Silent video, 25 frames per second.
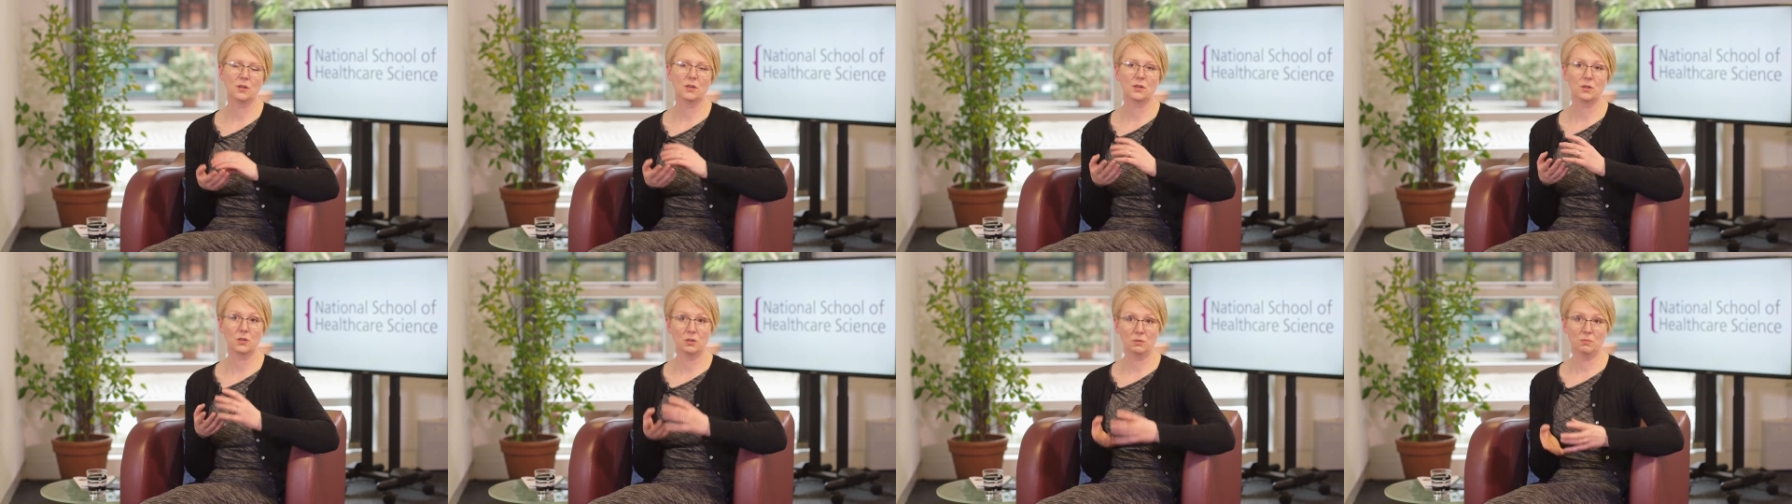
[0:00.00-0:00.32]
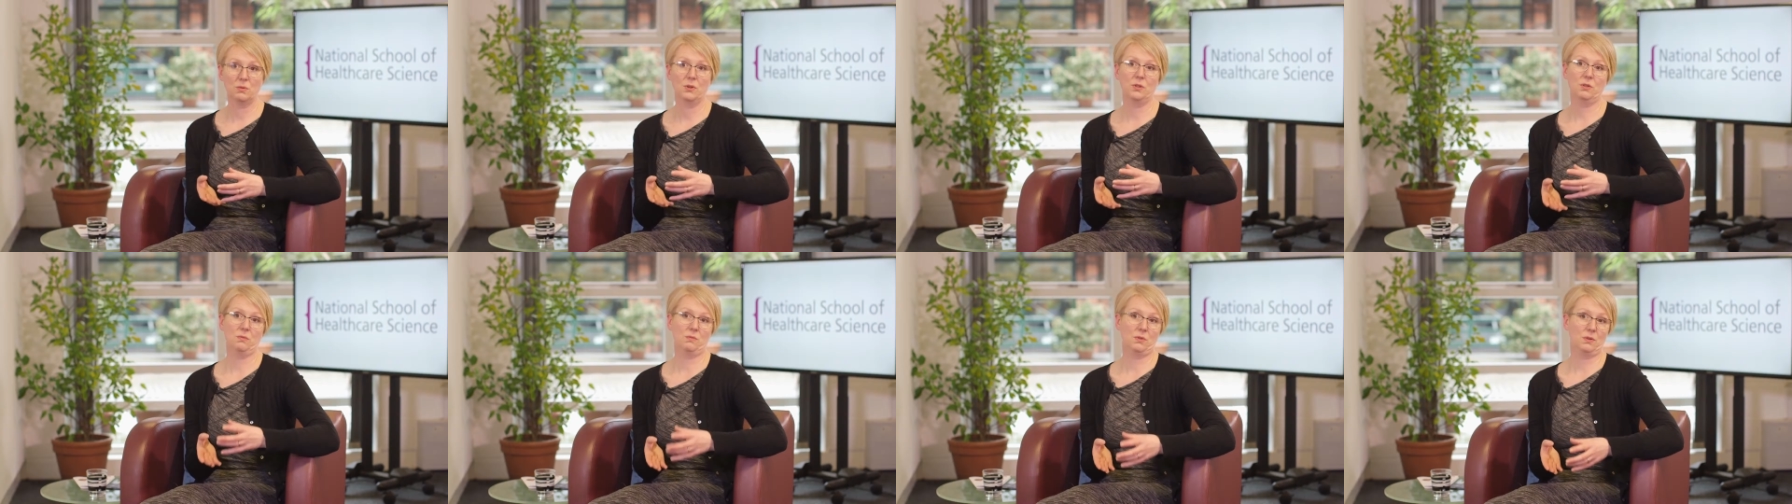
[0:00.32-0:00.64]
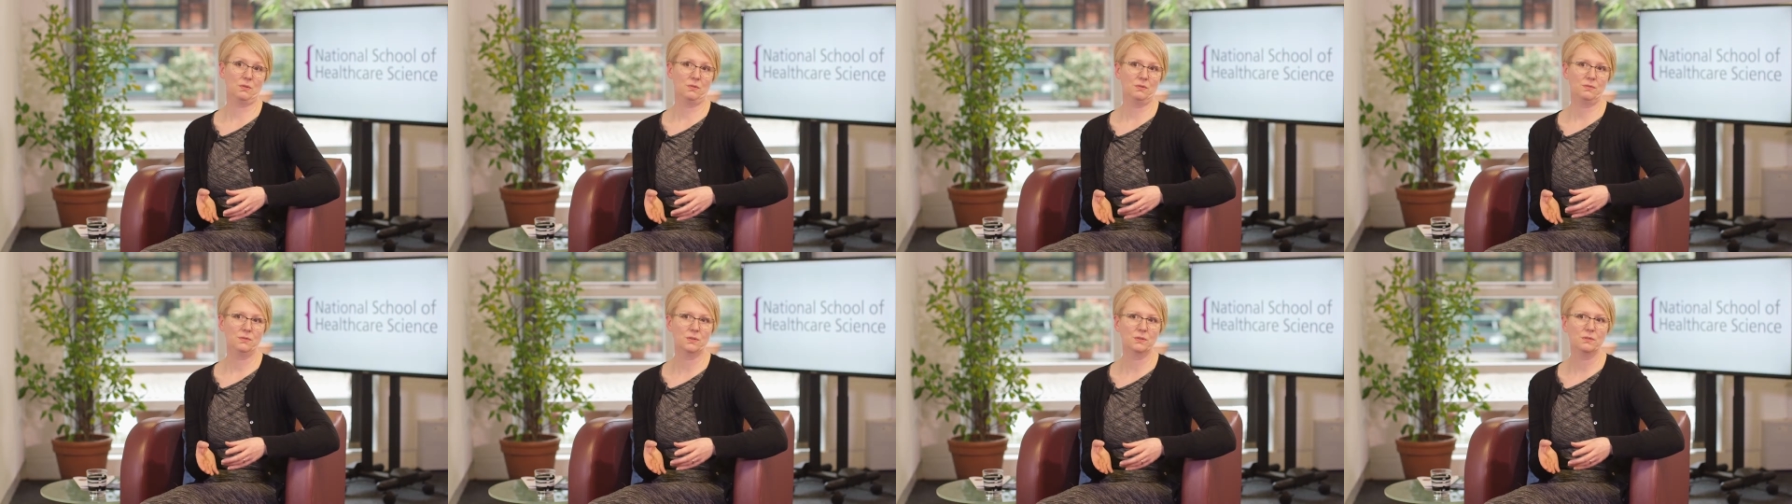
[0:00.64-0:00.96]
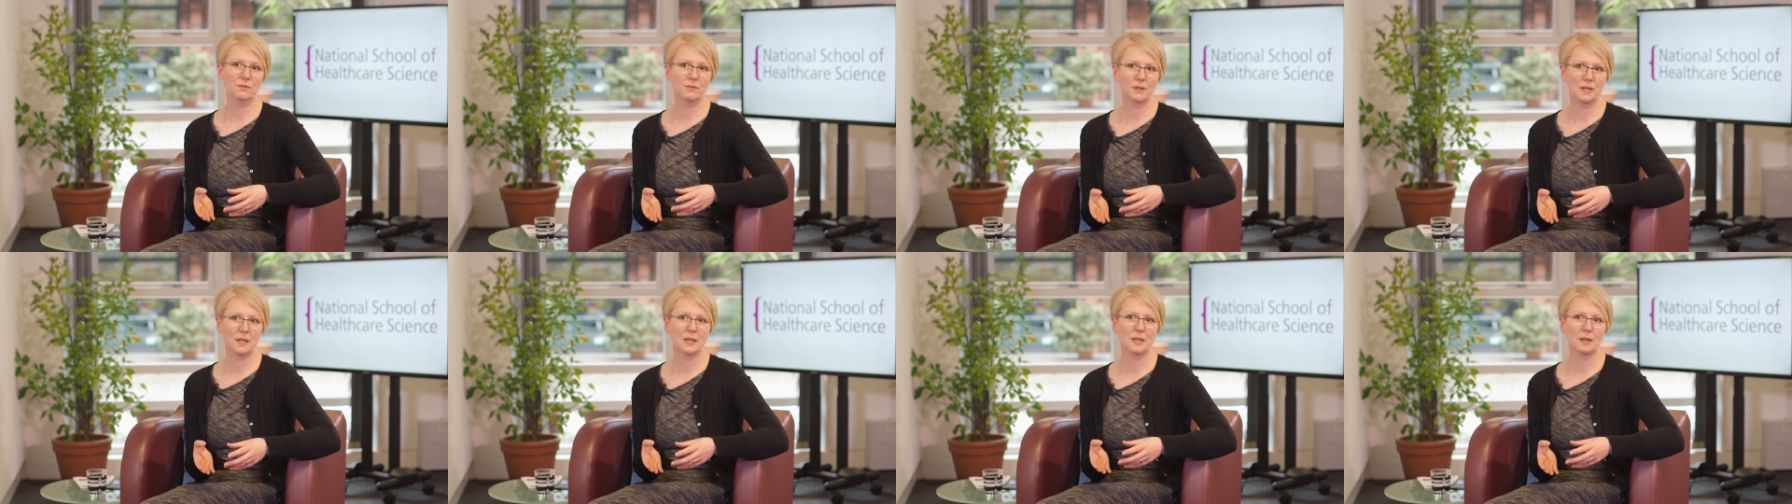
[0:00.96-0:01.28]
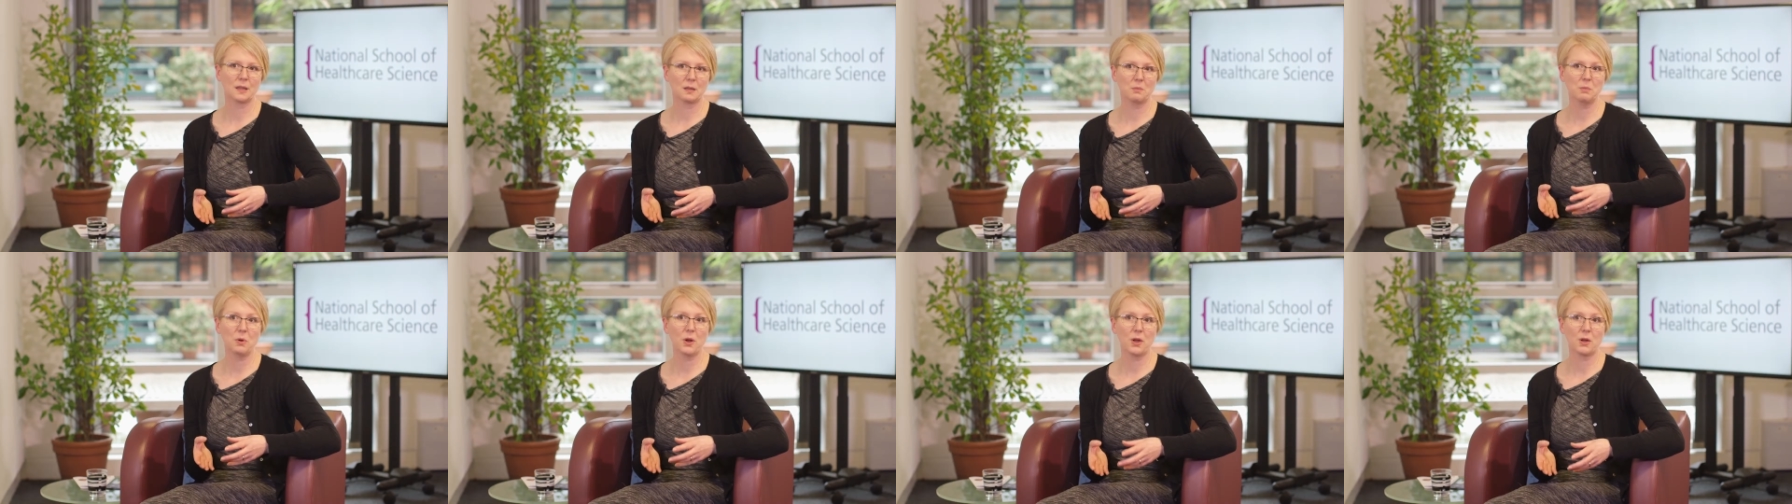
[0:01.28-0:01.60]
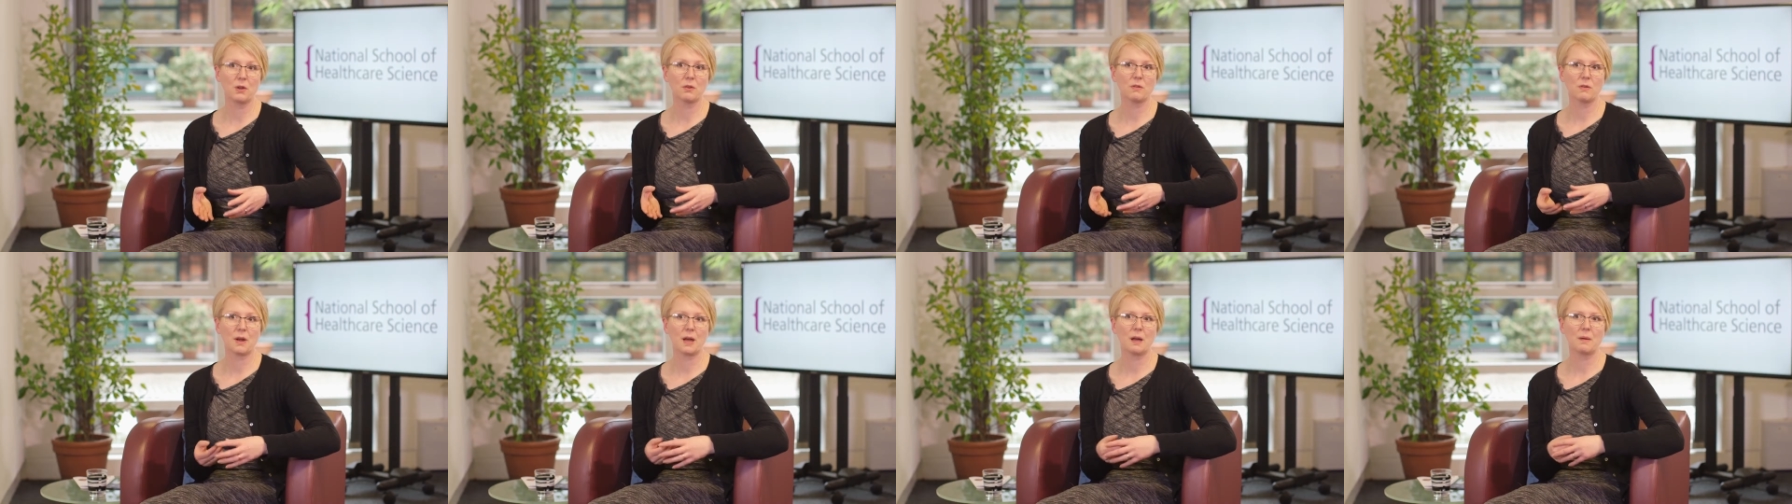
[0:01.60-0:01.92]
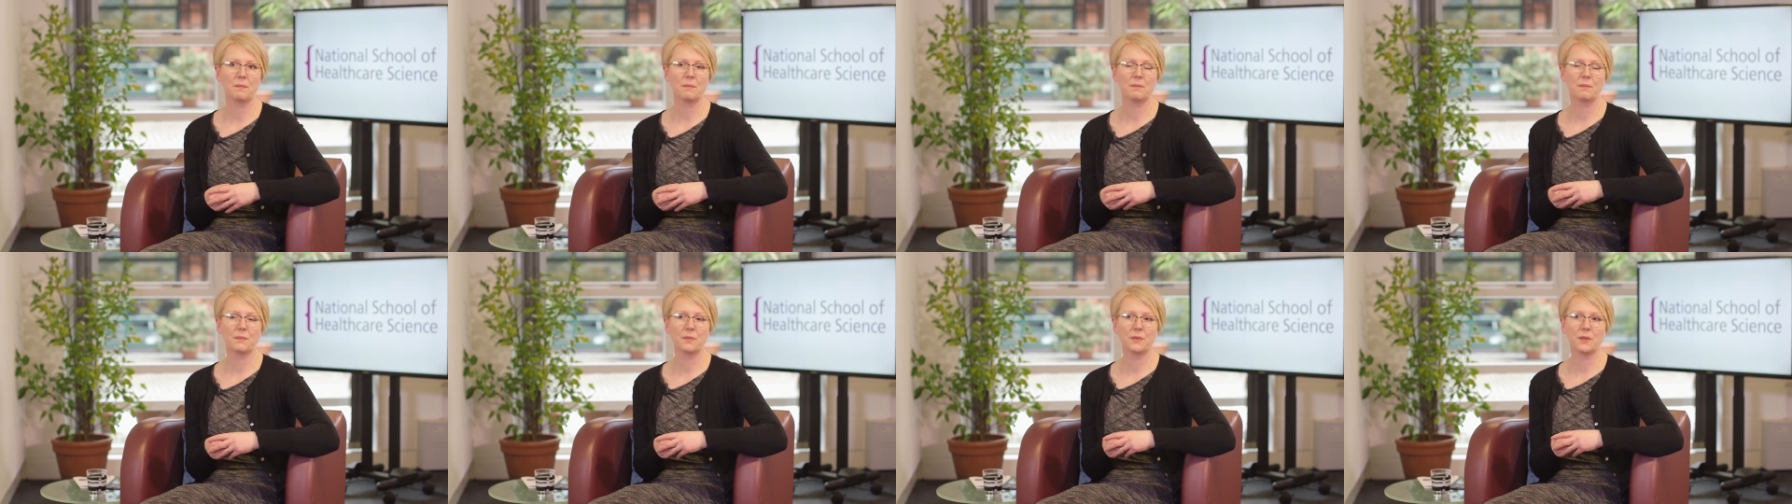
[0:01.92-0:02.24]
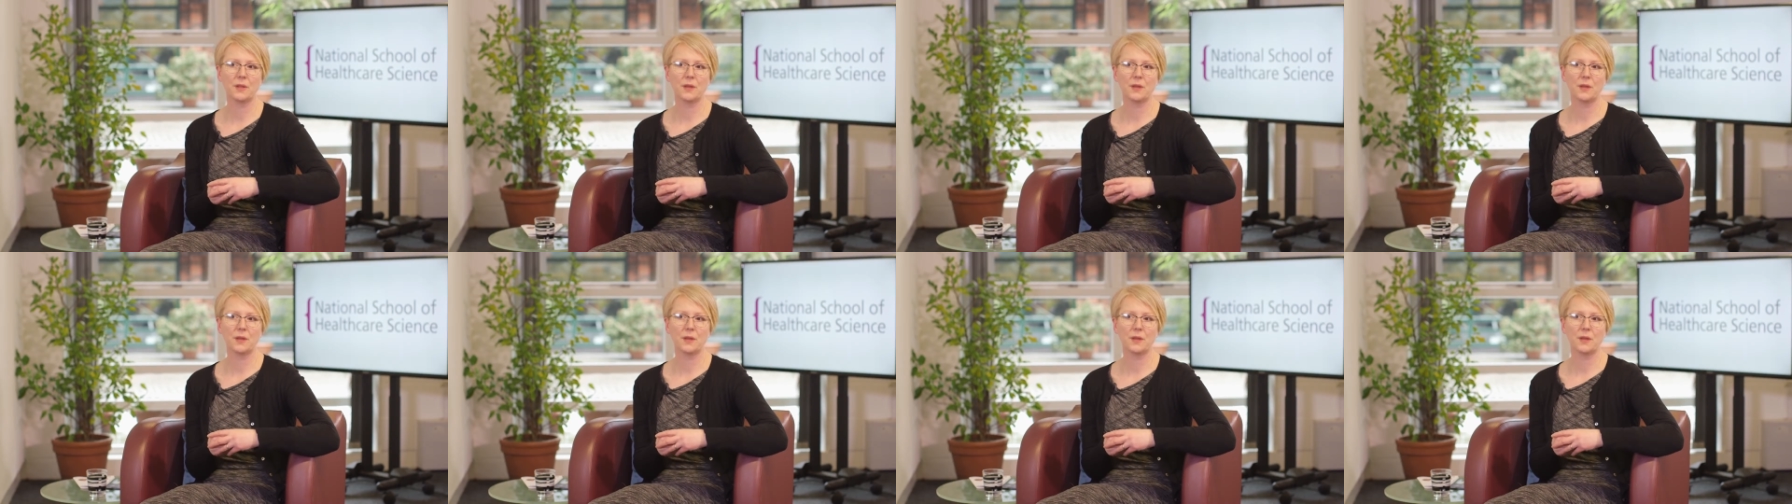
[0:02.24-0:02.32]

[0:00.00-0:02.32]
you are the one fulfilling the program.